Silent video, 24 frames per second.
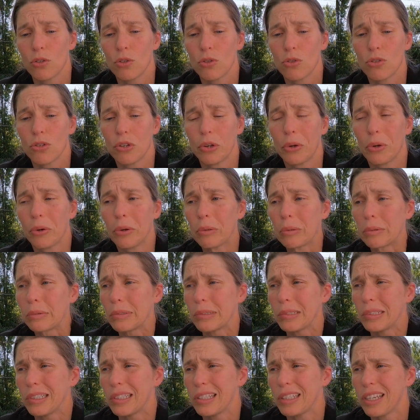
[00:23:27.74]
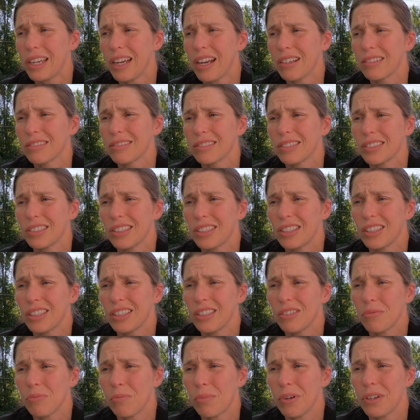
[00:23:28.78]
So, yeah.
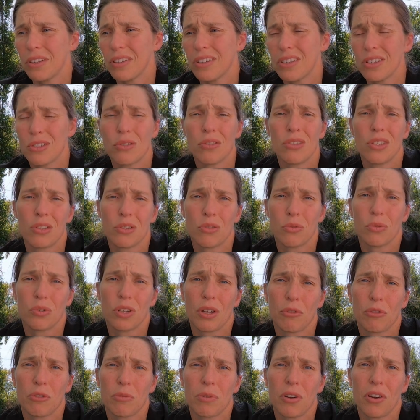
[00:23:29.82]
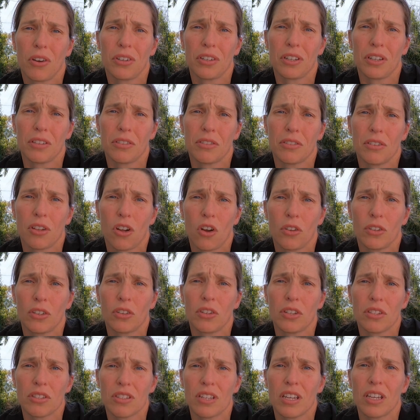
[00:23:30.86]
But this will definitely be on
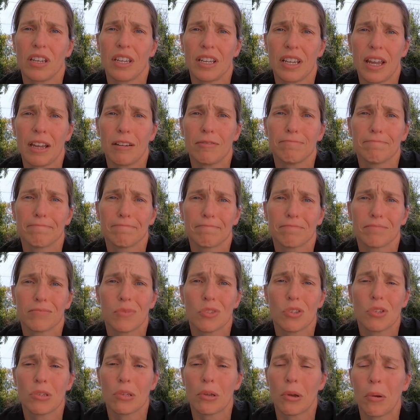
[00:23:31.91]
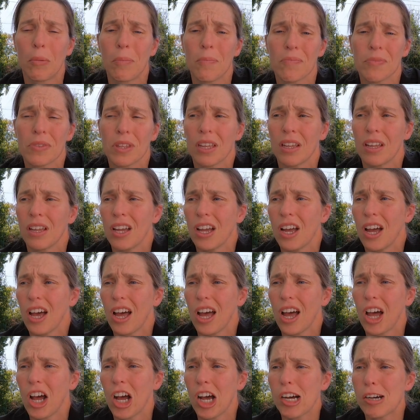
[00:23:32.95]
the list to hit again. So,
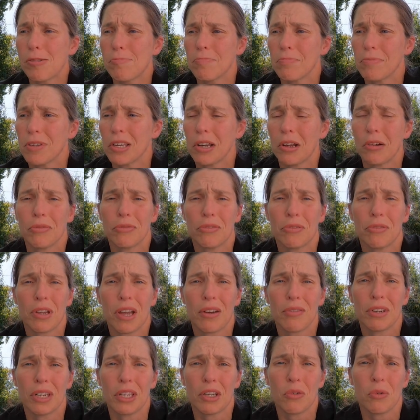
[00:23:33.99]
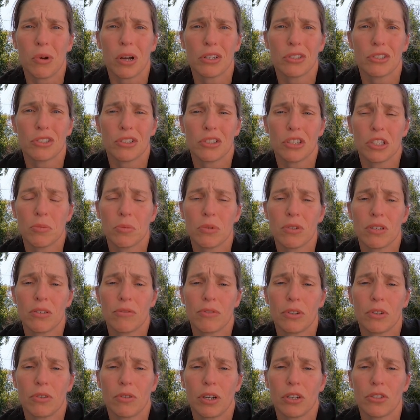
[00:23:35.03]
you know, if you have any questions,
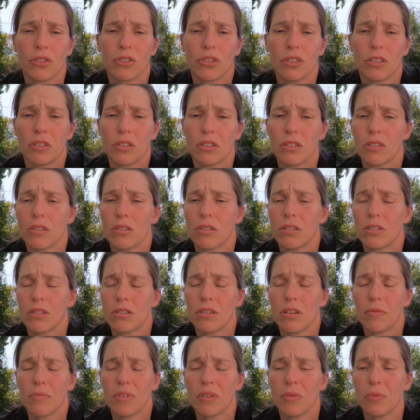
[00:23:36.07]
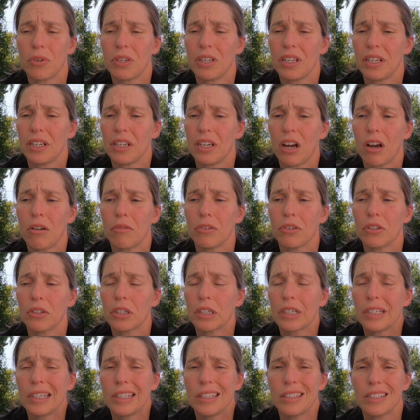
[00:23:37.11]
specific questions, something we didn't cover,
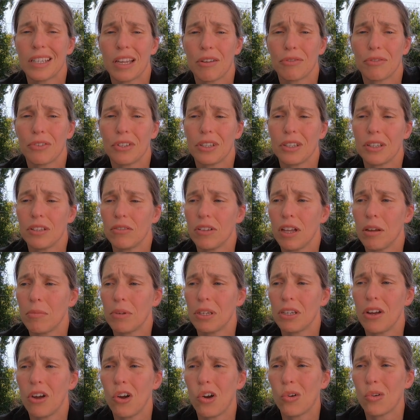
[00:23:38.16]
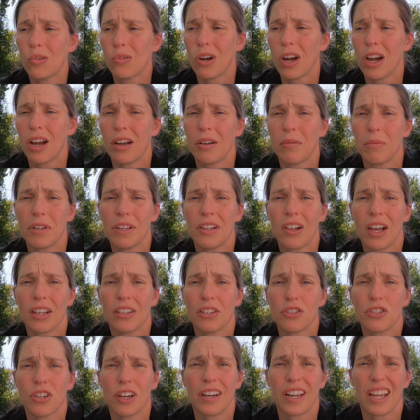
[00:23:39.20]
definitely let me know. I'll be glad
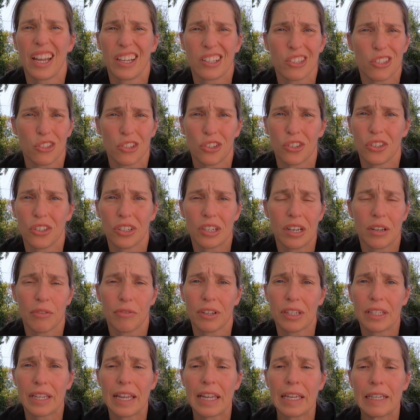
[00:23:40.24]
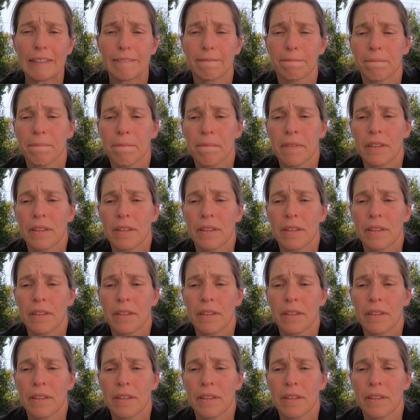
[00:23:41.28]
to try to answer it if I can.